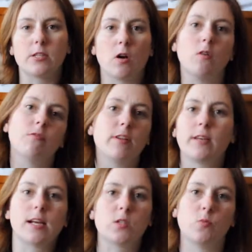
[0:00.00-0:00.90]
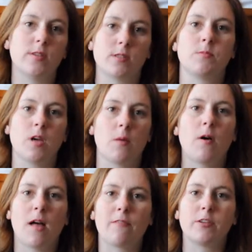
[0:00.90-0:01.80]
so hopefully next week sometime
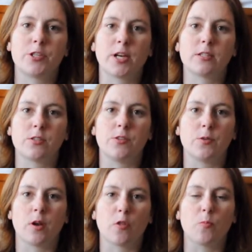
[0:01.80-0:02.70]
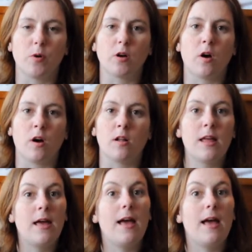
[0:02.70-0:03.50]
I'll have a chance to do another book haul,